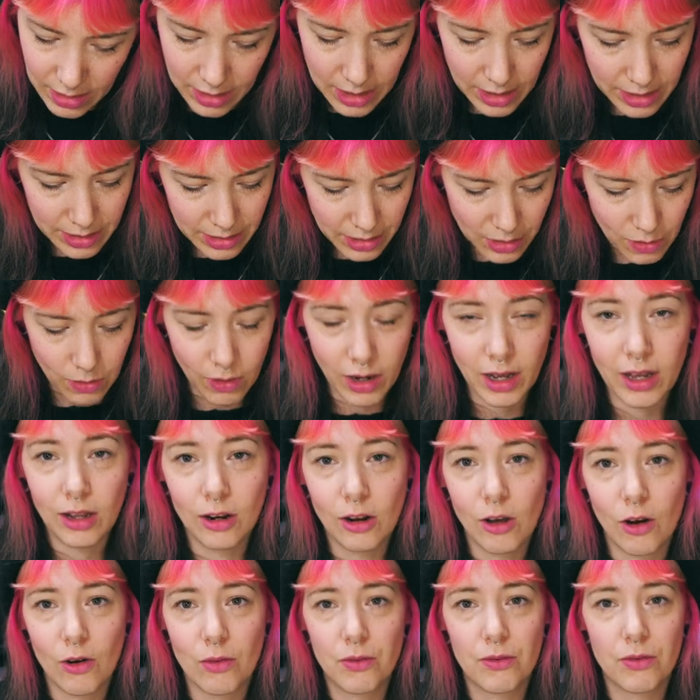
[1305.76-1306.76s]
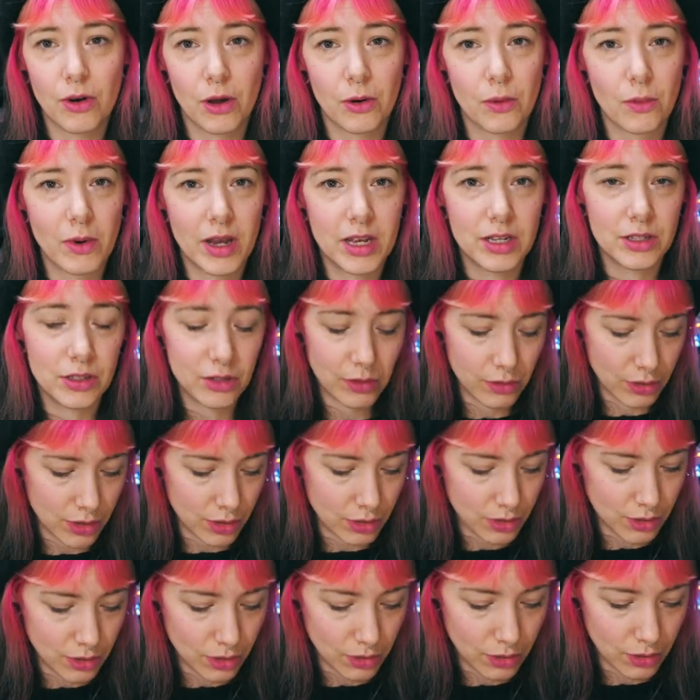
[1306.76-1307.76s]
there's quite a lot of fun ways you
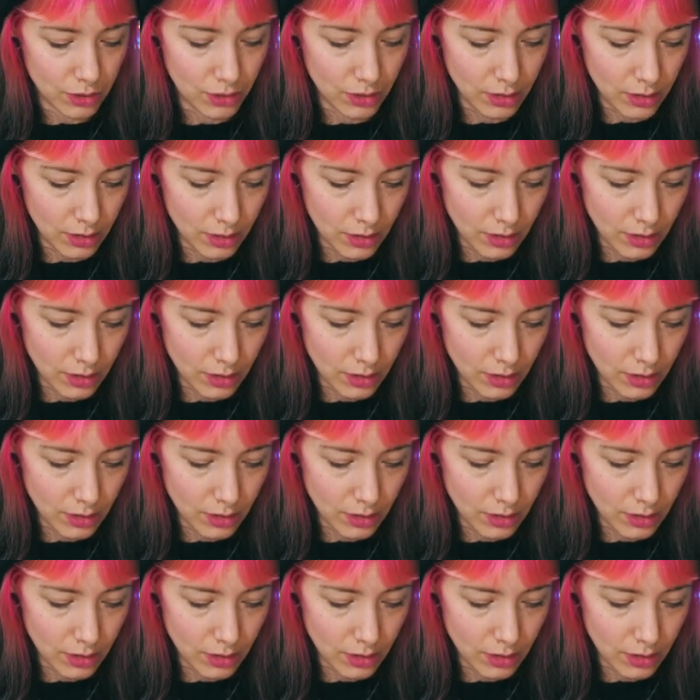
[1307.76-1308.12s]
could do